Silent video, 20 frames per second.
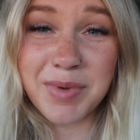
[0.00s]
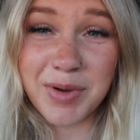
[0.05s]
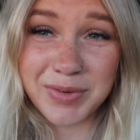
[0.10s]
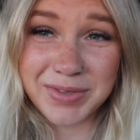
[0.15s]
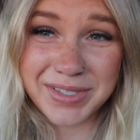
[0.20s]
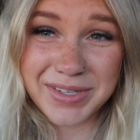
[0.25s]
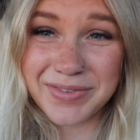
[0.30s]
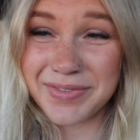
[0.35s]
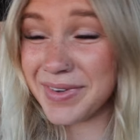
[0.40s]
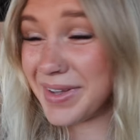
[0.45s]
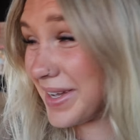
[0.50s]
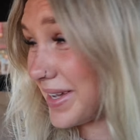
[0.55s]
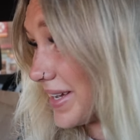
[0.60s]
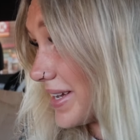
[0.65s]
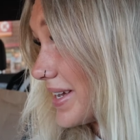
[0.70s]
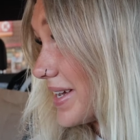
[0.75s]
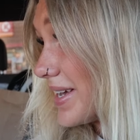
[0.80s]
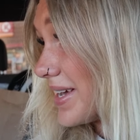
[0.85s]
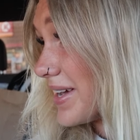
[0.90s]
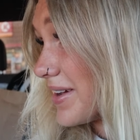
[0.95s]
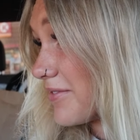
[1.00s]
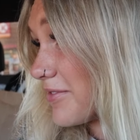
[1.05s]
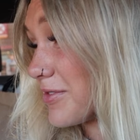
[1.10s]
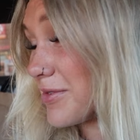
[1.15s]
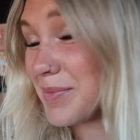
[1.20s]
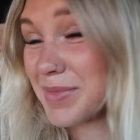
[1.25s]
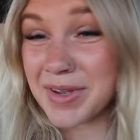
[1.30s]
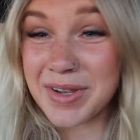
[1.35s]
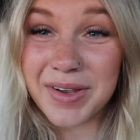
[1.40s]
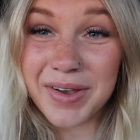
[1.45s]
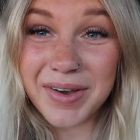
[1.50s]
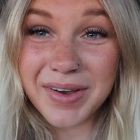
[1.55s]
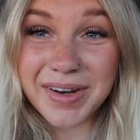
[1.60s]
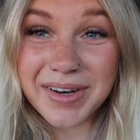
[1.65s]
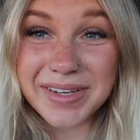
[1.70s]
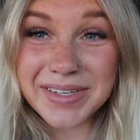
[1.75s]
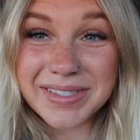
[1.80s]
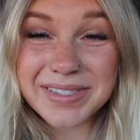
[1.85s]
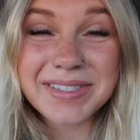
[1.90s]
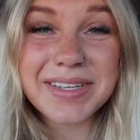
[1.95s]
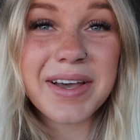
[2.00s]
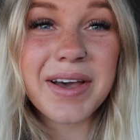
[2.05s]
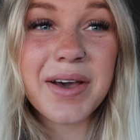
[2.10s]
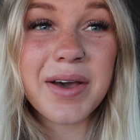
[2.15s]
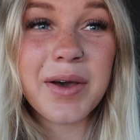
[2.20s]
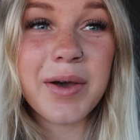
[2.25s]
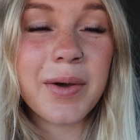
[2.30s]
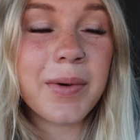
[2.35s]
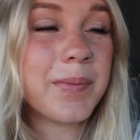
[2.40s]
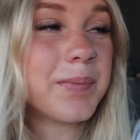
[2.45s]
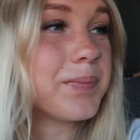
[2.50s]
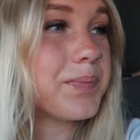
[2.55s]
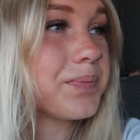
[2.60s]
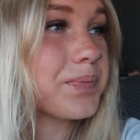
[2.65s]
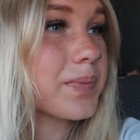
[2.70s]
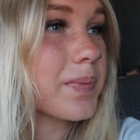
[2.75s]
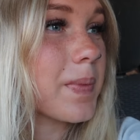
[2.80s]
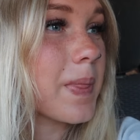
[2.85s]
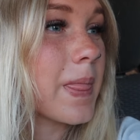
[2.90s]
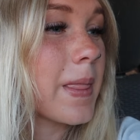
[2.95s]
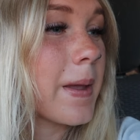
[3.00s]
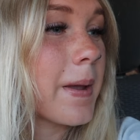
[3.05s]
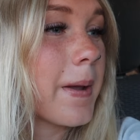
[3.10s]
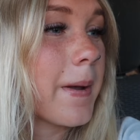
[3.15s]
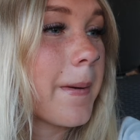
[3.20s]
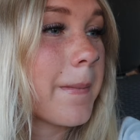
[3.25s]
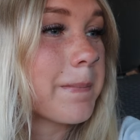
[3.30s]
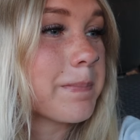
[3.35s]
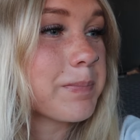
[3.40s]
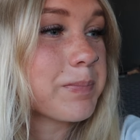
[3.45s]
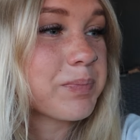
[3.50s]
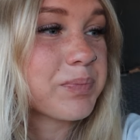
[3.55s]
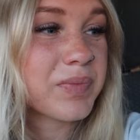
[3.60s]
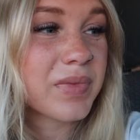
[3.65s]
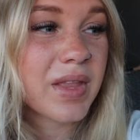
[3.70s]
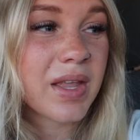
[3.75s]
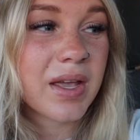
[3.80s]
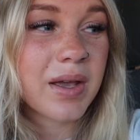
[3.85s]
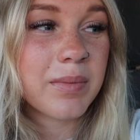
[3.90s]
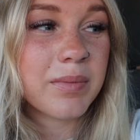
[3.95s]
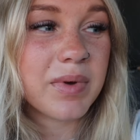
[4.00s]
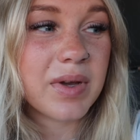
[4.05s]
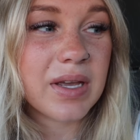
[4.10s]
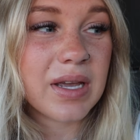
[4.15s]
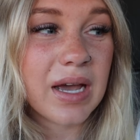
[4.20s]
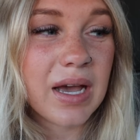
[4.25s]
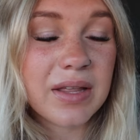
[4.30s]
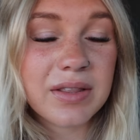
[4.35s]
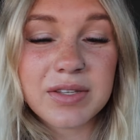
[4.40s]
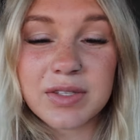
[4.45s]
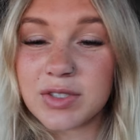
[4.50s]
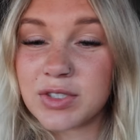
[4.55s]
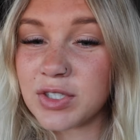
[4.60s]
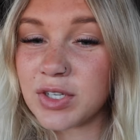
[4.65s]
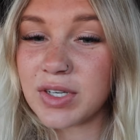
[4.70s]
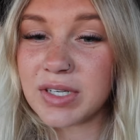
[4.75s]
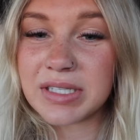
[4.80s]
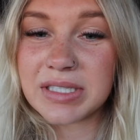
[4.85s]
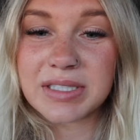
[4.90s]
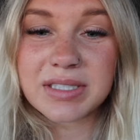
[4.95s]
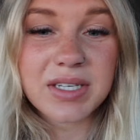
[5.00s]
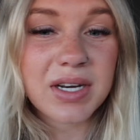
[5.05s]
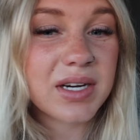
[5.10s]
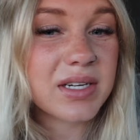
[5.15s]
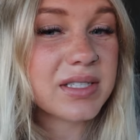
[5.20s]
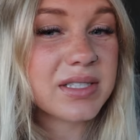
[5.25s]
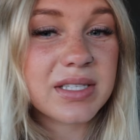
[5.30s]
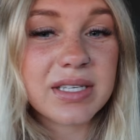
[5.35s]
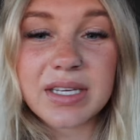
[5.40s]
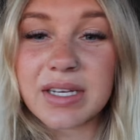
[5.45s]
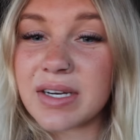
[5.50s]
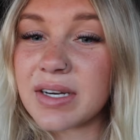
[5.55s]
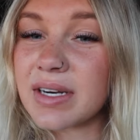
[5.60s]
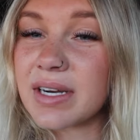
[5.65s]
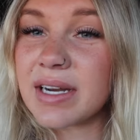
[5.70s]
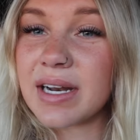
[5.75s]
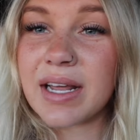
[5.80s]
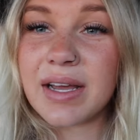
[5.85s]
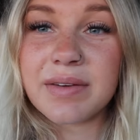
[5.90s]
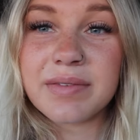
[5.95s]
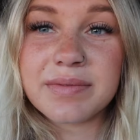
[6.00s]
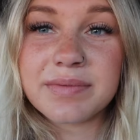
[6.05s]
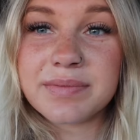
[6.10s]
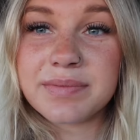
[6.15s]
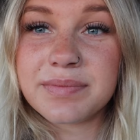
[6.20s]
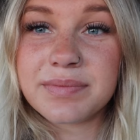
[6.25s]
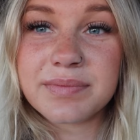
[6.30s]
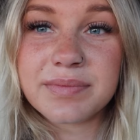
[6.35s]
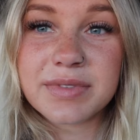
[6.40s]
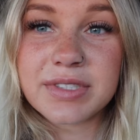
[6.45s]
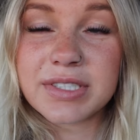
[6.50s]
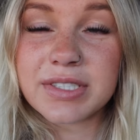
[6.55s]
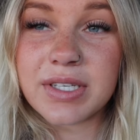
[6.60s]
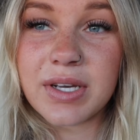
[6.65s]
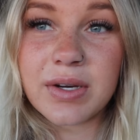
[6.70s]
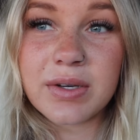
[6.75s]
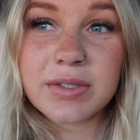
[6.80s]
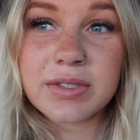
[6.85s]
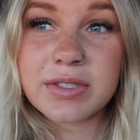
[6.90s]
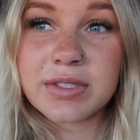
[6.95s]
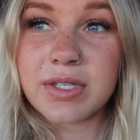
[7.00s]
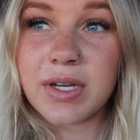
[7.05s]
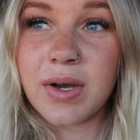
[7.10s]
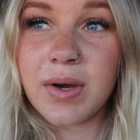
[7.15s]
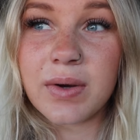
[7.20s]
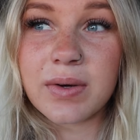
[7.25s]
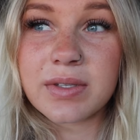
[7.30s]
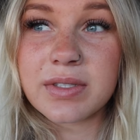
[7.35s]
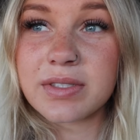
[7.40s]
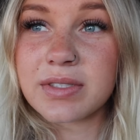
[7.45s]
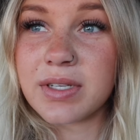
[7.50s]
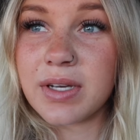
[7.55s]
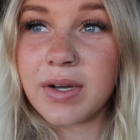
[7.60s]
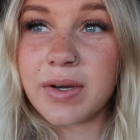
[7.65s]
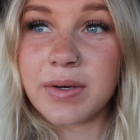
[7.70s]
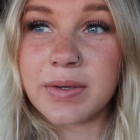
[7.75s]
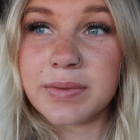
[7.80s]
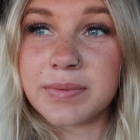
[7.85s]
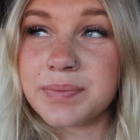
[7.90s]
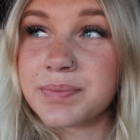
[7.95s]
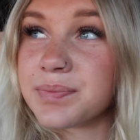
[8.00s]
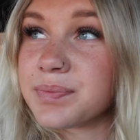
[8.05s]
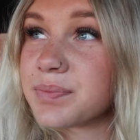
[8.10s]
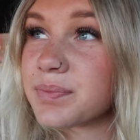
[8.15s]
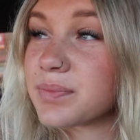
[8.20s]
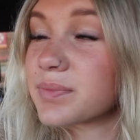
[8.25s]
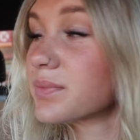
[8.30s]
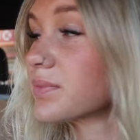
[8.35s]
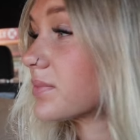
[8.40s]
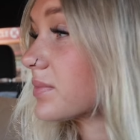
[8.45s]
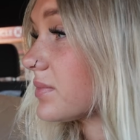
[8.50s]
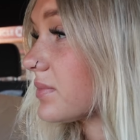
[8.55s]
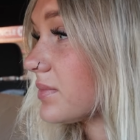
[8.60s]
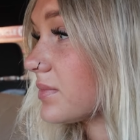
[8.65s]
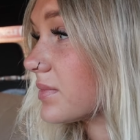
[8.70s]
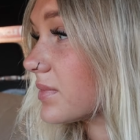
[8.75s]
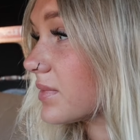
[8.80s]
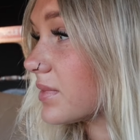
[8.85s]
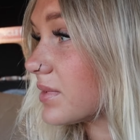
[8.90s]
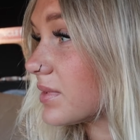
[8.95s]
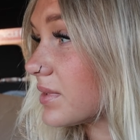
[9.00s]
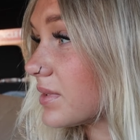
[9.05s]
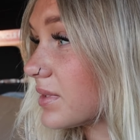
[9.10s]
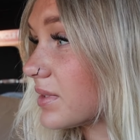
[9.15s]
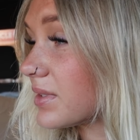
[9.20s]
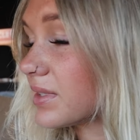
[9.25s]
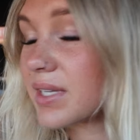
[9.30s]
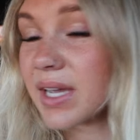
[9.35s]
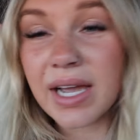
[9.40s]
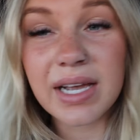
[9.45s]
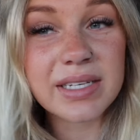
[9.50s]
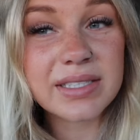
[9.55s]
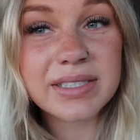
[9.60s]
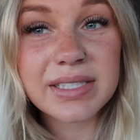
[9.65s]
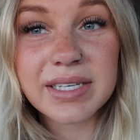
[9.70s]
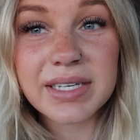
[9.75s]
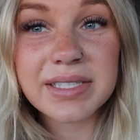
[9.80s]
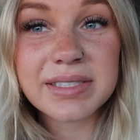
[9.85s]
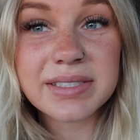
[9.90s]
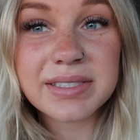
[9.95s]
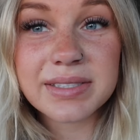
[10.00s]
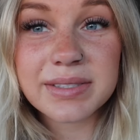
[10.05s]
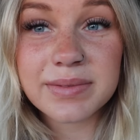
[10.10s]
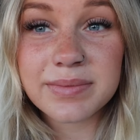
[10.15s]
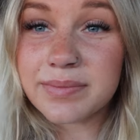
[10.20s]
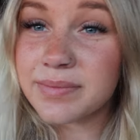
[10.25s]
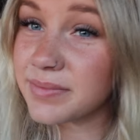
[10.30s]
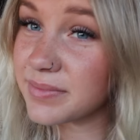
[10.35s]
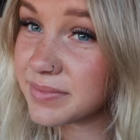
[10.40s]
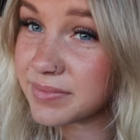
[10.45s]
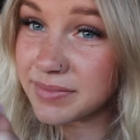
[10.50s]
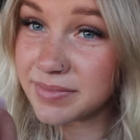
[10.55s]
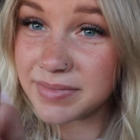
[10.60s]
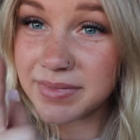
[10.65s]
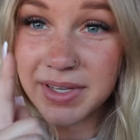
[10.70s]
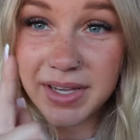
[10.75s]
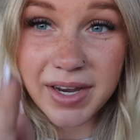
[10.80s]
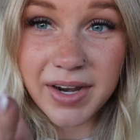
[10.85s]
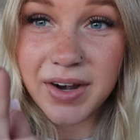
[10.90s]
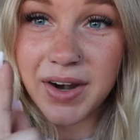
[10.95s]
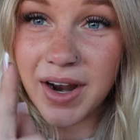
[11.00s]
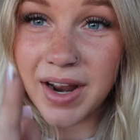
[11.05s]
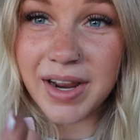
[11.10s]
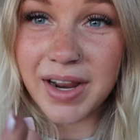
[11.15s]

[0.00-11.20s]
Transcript: most of it for being honest um, but yeah the journey starts here and I'm so stoked so Texas, here